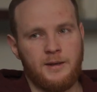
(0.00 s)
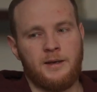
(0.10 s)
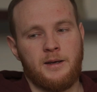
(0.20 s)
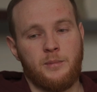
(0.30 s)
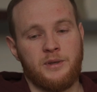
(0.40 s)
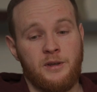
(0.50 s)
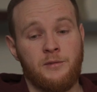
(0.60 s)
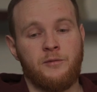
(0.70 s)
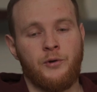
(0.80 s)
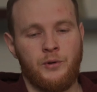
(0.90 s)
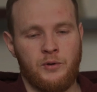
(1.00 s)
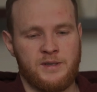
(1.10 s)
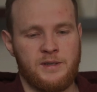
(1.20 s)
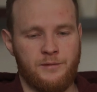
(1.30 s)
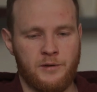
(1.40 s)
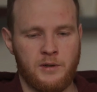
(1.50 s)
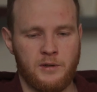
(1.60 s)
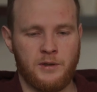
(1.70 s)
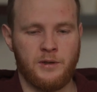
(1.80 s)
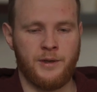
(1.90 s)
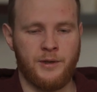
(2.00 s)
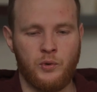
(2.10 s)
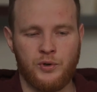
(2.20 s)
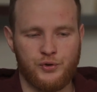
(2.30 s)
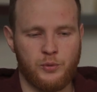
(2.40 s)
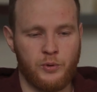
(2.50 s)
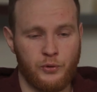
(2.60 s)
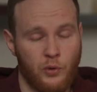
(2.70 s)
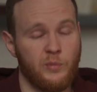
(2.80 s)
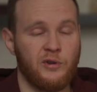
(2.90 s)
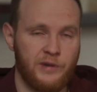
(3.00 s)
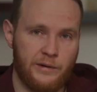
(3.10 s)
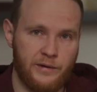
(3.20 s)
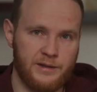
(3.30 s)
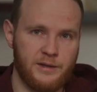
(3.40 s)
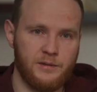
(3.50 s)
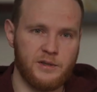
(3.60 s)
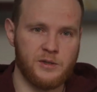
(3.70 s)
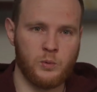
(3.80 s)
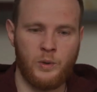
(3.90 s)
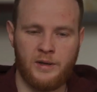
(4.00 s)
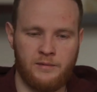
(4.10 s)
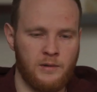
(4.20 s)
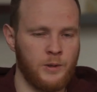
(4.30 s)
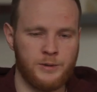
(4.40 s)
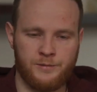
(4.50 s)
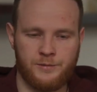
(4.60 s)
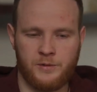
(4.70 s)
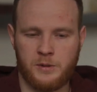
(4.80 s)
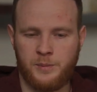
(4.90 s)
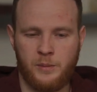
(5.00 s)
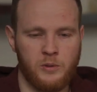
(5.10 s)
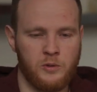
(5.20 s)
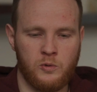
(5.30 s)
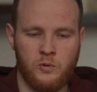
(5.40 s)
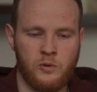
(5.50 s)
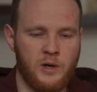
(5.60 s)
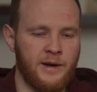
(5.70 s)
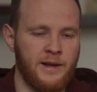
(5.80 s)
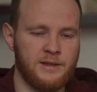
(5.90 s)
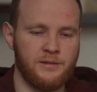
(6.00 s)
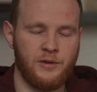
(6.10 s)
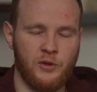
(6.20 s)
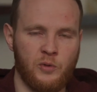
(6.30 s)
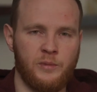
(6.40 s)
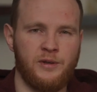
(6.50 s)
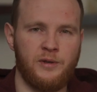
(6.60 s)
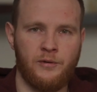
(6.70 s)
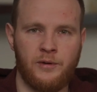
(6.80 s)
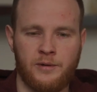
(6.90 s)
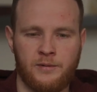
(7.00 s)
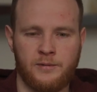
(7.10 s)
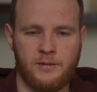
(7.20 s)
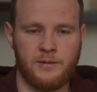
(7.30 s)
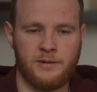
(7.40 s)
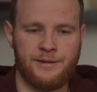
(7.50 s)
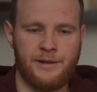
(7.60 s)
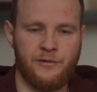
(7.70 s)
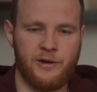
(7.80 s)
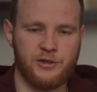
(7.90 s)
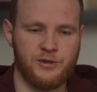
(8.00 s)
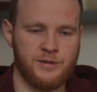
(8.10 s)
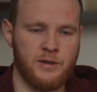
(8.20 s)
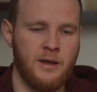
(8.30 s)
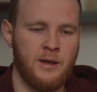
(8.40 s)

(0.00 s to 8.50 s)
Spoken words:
But if for you it's difficult, you can support humanitarian activities. We have a lot of people who are active in humanitarian directions.